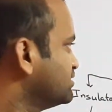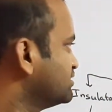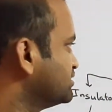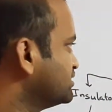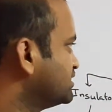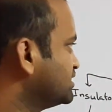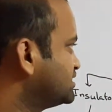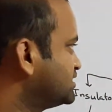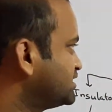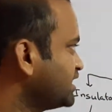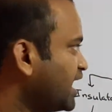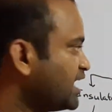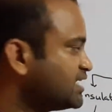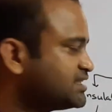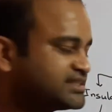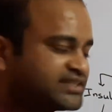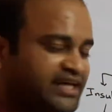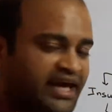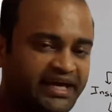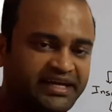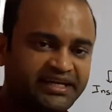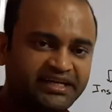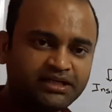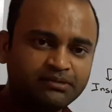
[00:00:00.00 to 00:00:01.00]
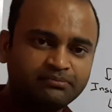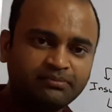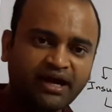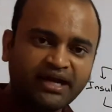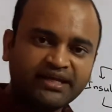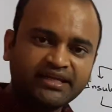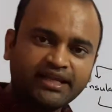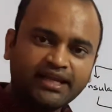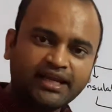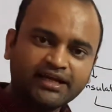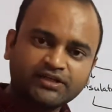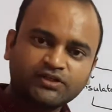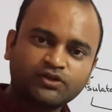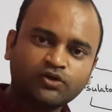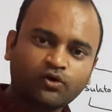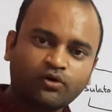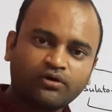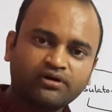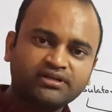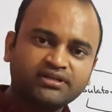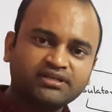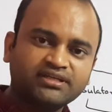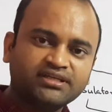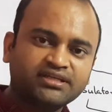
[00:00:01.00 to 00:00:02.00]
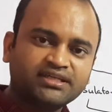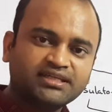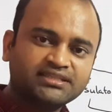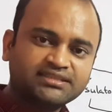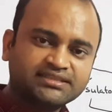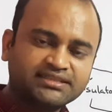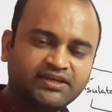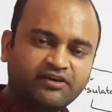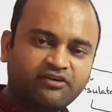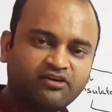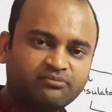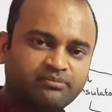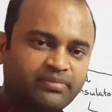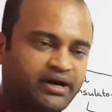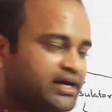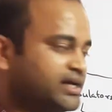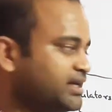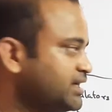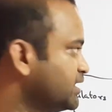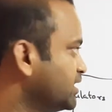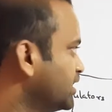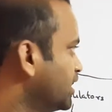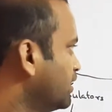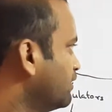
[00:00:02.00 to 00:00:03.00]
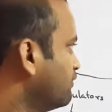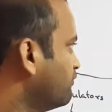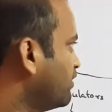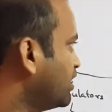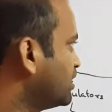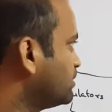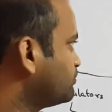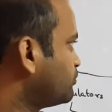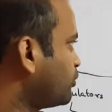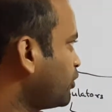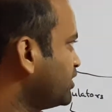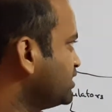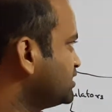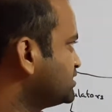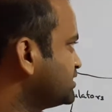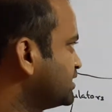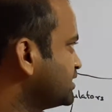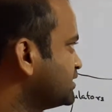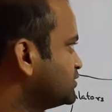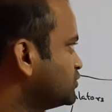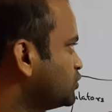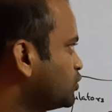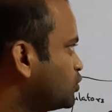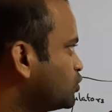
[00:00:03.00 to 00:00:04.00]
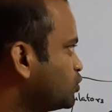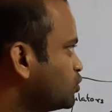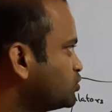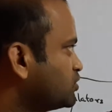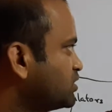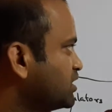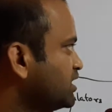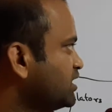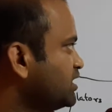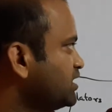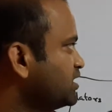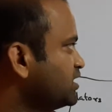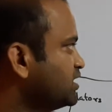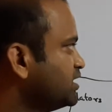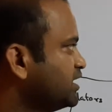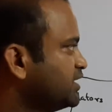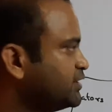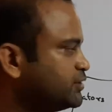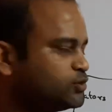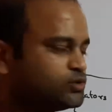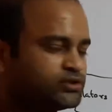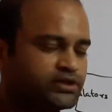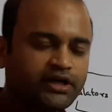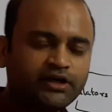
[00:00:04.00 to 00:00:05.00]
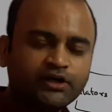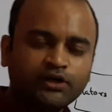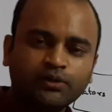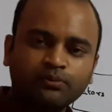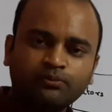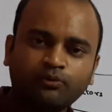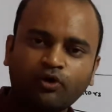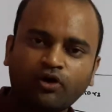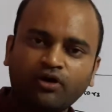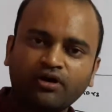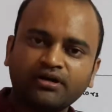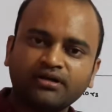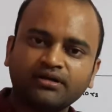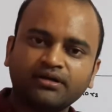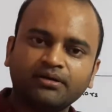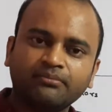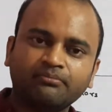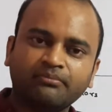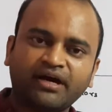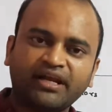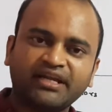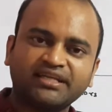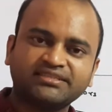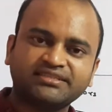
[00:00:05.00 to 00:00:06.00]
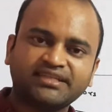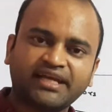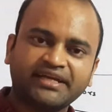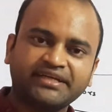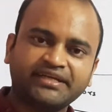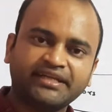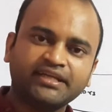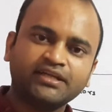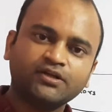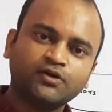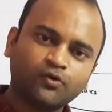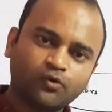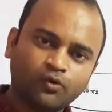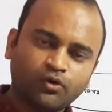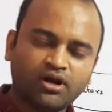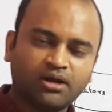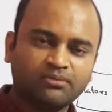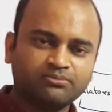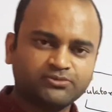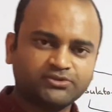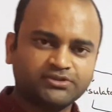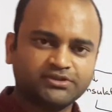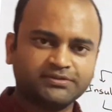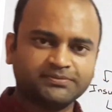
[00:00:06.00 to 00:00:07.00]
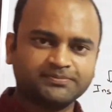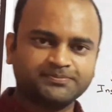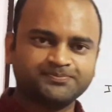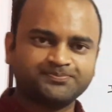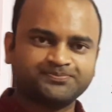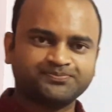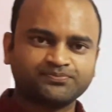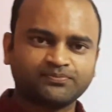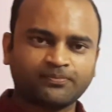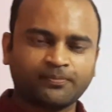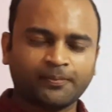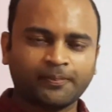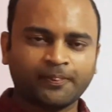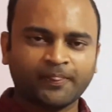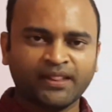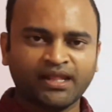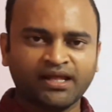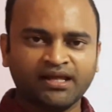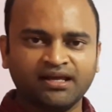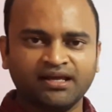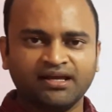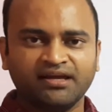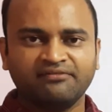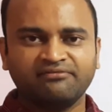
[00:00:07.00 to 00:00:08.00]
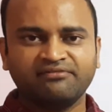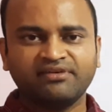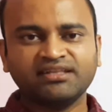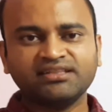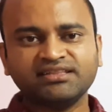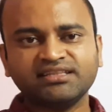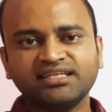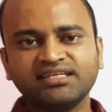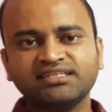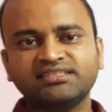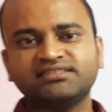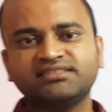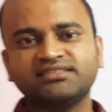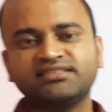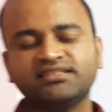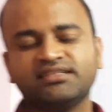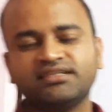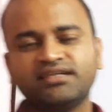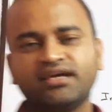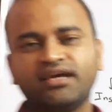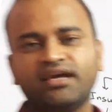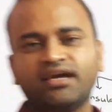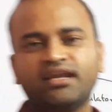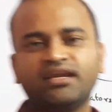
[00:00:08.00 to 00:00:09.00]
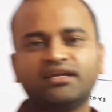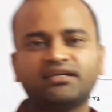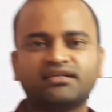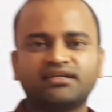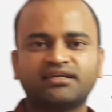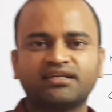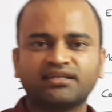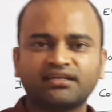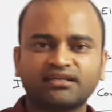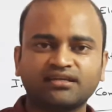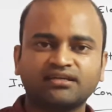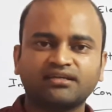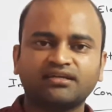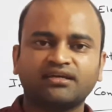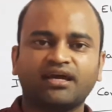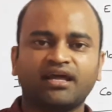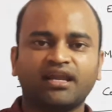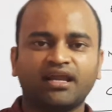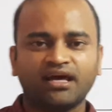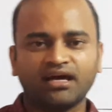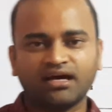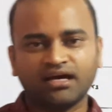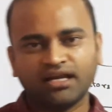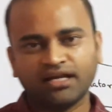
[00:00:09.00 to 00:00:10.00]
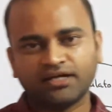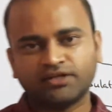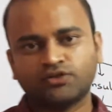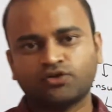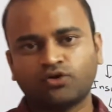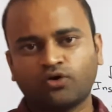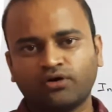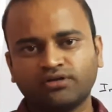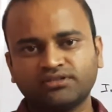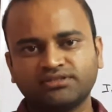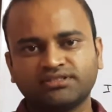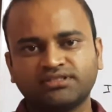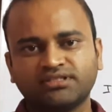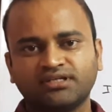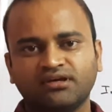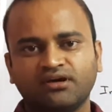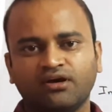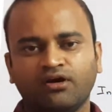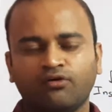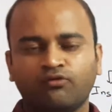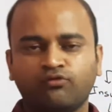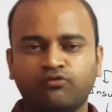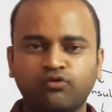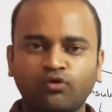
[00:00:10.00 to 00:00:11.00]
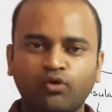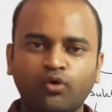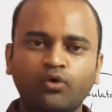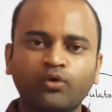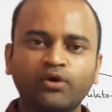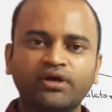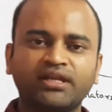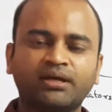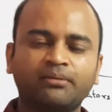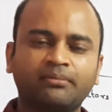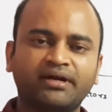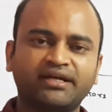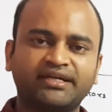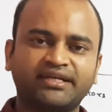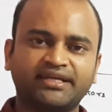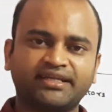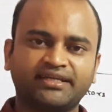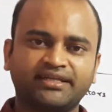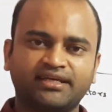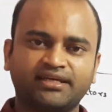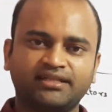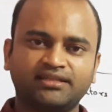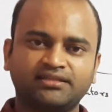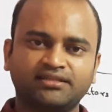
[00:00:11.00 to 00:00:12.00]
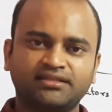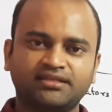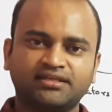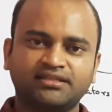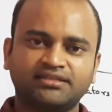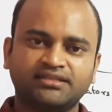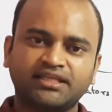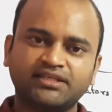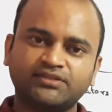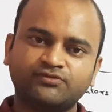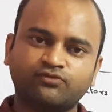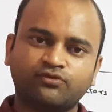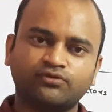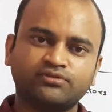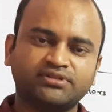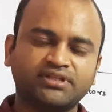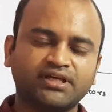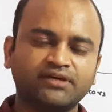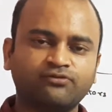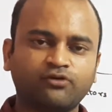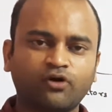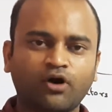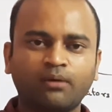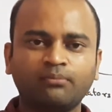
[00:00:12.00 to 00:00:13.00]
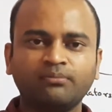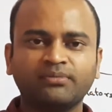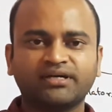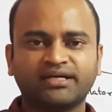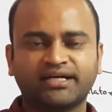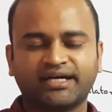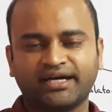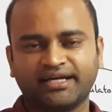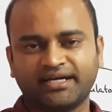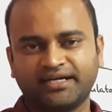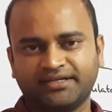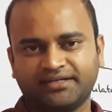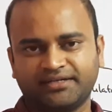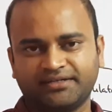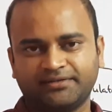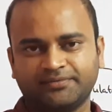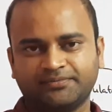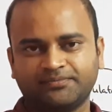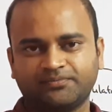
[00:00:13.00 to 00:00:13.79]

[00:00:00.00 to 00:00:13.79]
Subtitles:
the charge carried by an electron is given by 1.6023 into 10 to power minus 19 coulombs. When these electrons flow in a material, they form current.